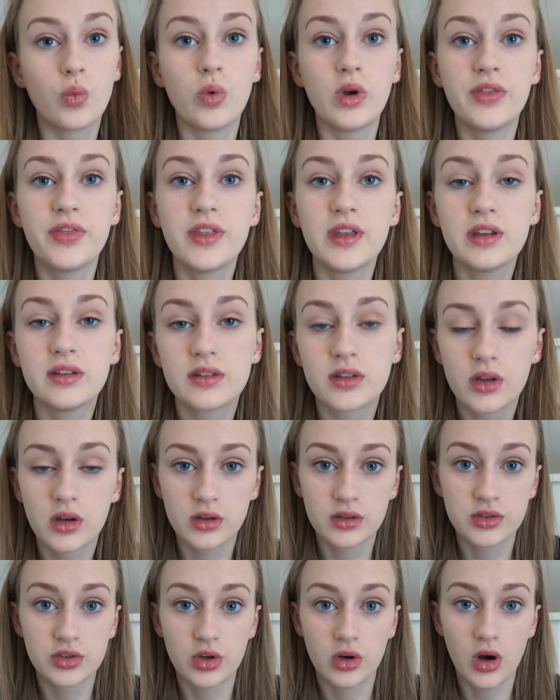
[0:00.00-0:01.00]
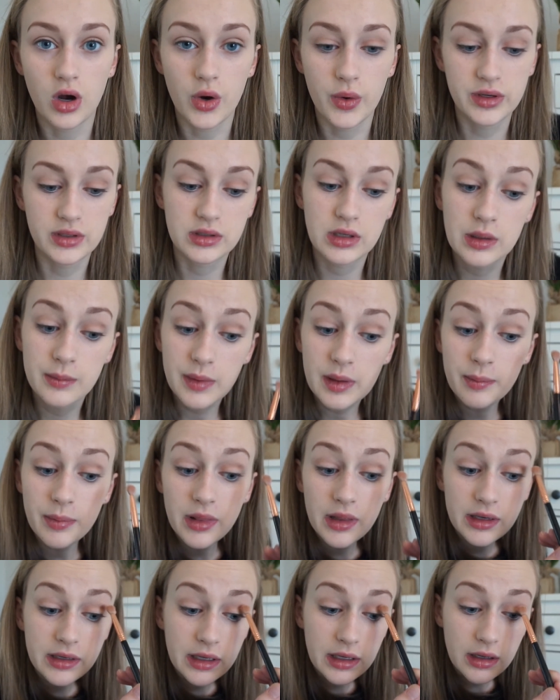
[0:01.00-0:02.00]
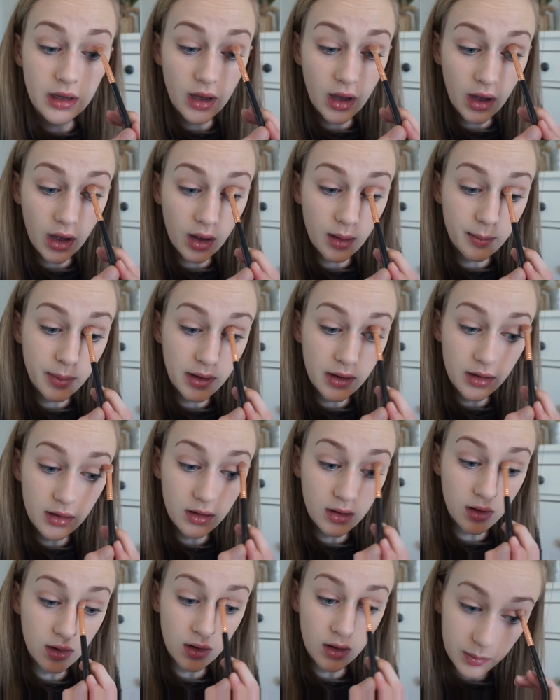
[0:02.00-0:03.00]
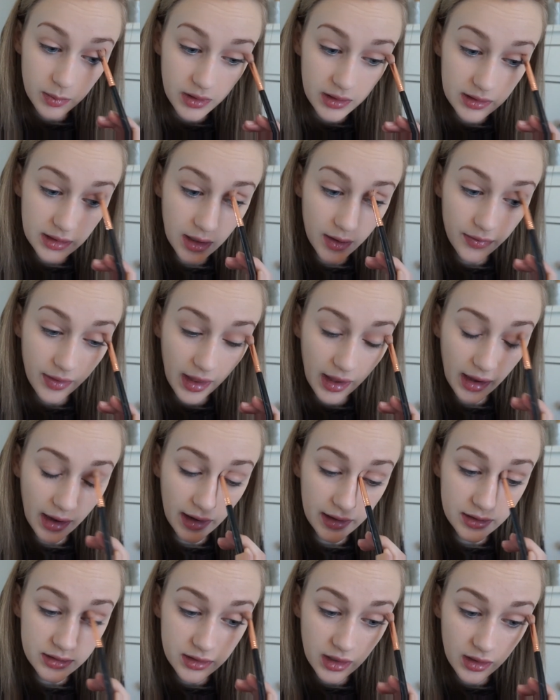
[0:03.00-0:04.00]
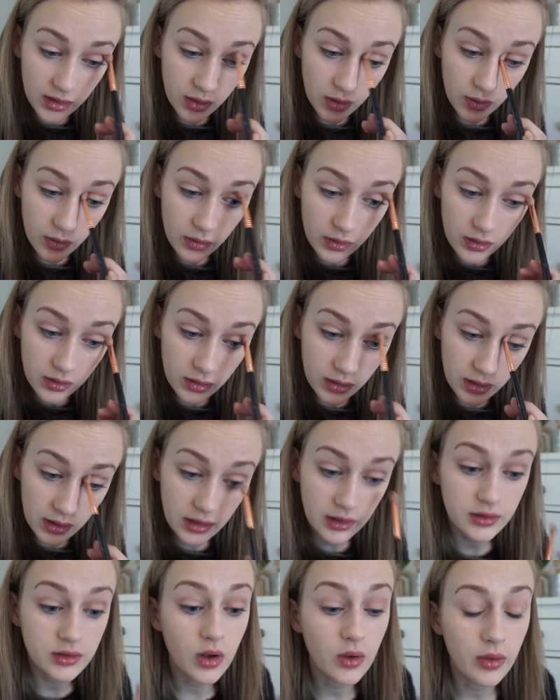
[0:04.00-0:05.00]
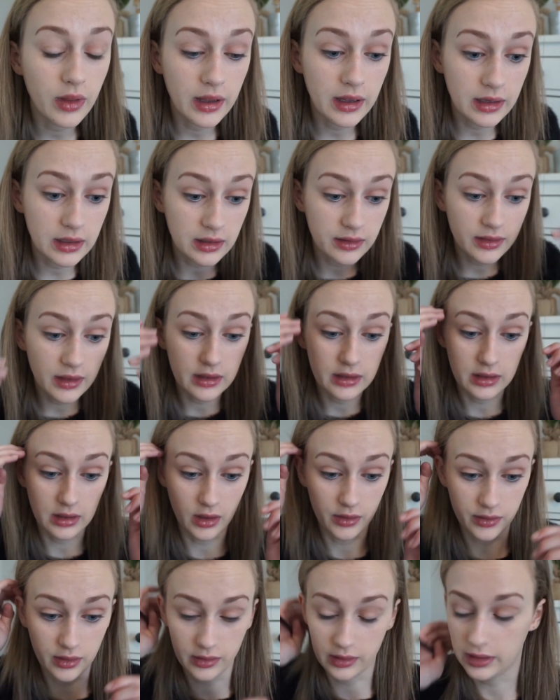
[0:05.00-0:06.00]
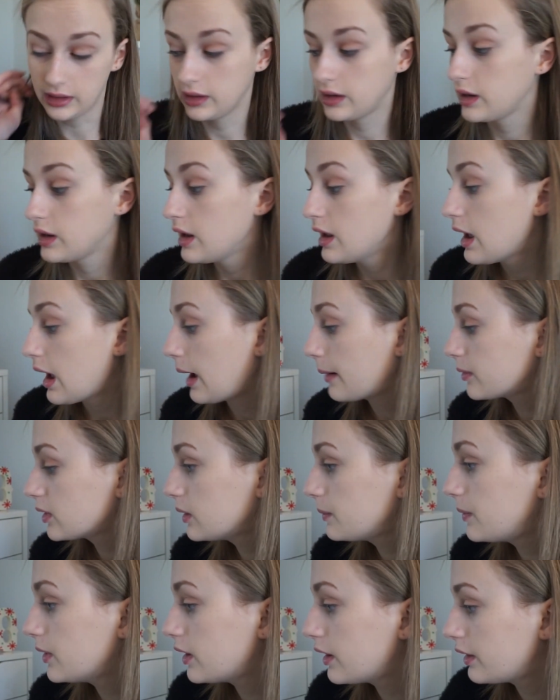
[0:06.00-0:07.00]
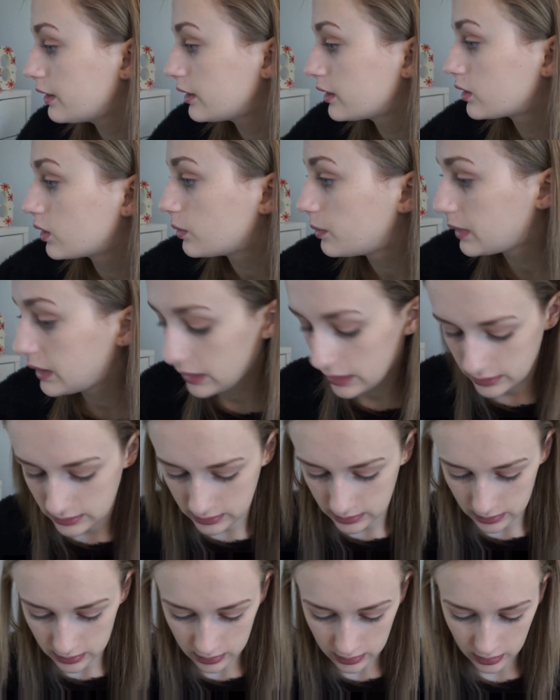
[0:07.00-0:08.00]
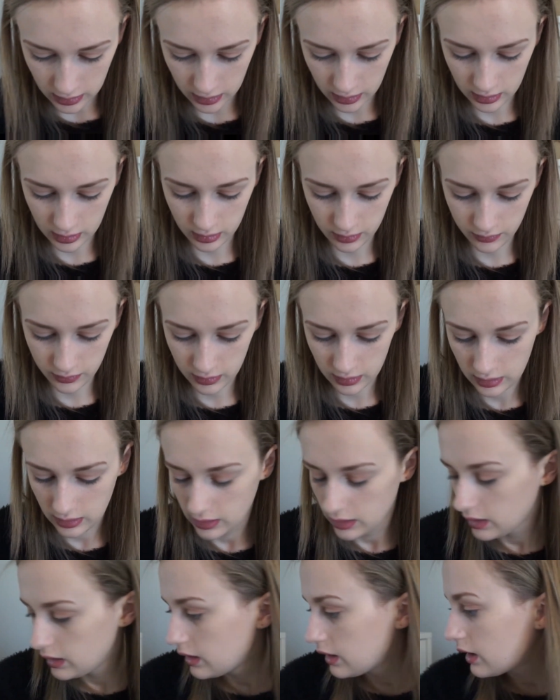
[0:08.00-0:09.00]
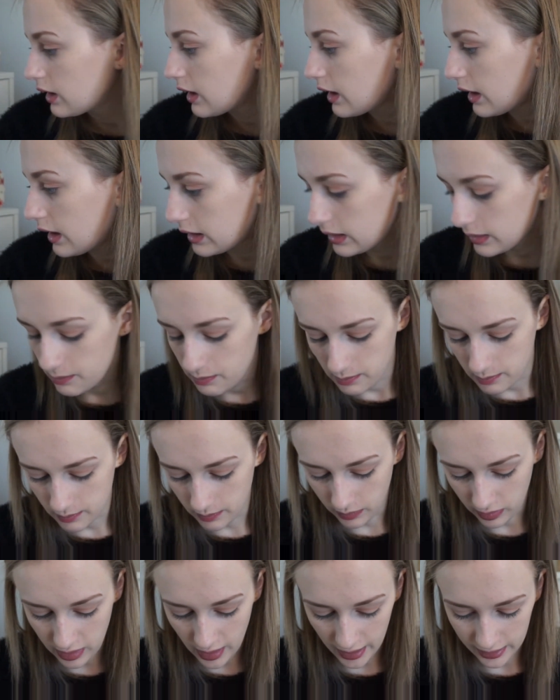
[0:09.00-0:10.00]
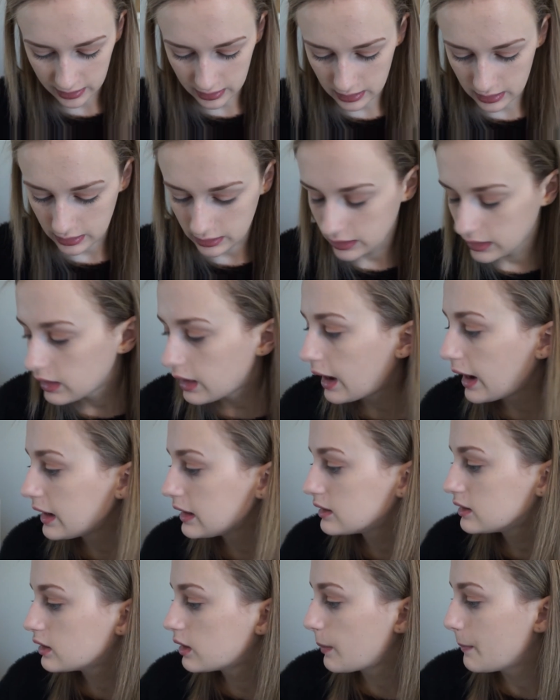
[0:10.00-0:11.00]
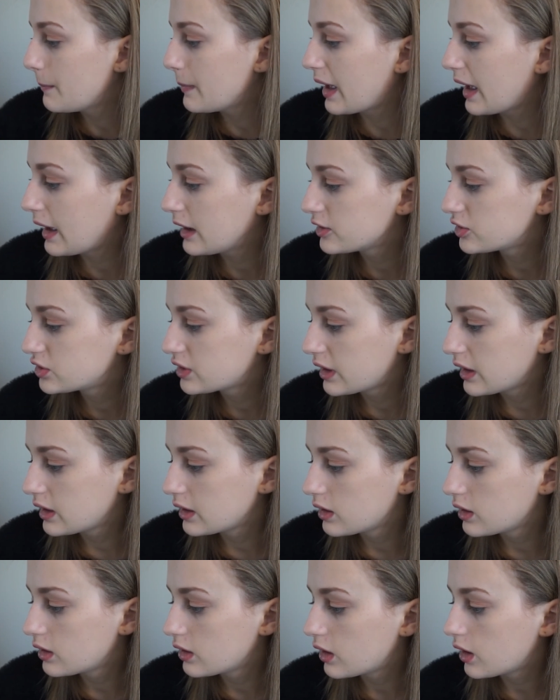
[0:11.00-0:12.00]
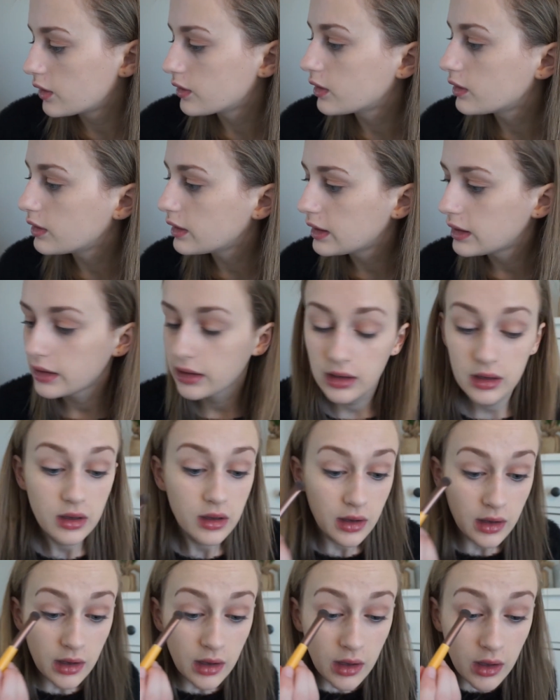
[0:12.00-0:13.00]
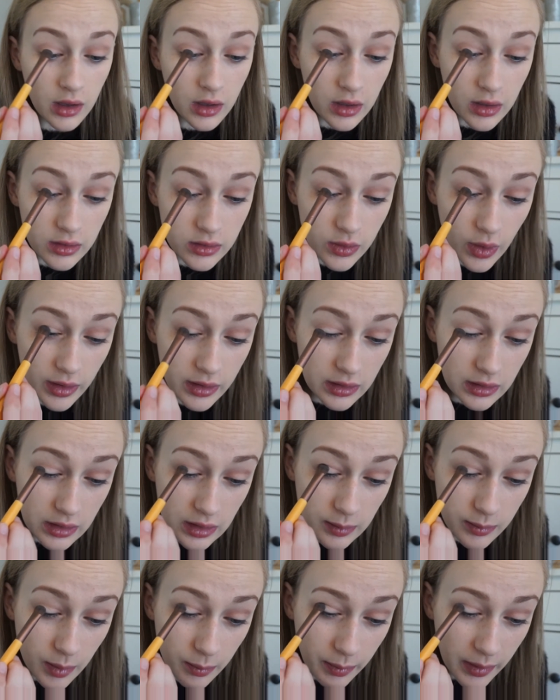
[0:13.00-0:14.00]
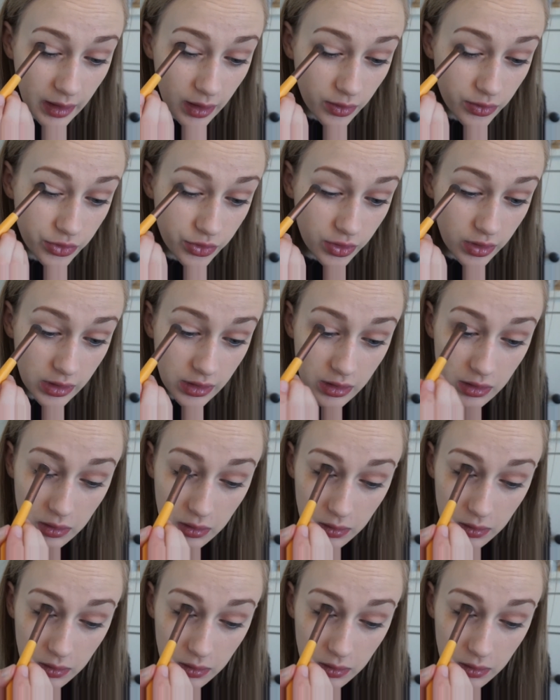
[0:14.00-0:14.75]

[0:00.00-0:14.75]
With these looks, you're always going to be blending up. Just blend out that eyeshadow and don't let anything get on the lid. I'm going to put a little bit of a light matte shade on the lid so I can keep a boundary.